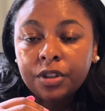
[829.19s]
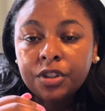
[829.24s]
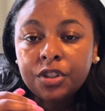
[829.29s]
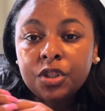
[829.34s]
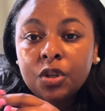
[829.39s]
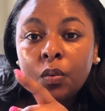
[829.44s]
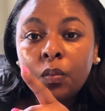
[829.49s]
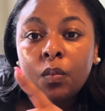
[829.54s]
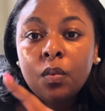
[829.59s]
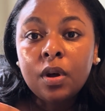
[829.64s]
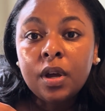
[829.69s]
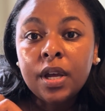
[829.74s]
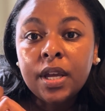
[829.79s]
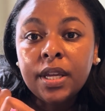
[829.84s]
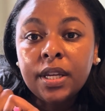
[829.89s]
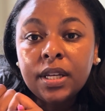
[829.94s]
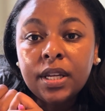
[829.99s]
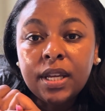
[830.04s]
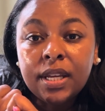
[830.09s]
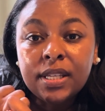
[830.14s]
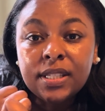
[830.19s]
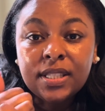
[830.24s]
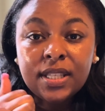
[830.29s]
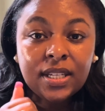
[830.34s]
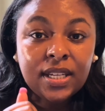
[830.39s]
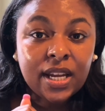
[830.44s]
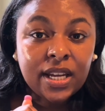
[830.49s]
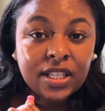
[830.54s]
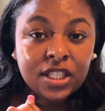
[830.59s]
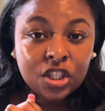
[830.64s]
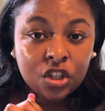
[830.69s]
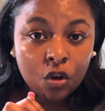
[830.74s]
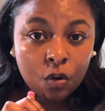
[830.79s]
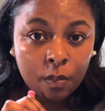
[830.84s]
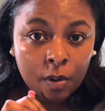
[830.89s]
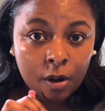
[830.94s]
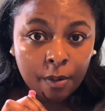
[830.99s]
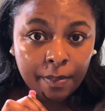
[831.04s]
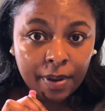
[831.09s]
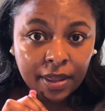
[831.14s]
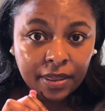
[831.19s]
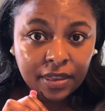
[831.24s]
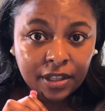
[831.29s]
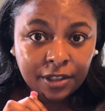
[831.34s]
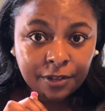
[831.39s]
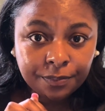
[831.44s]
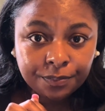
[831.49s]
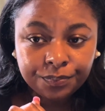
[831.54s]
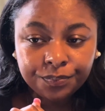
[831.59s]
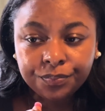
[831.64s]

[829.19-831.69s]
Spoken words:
So one is the debt snowball method.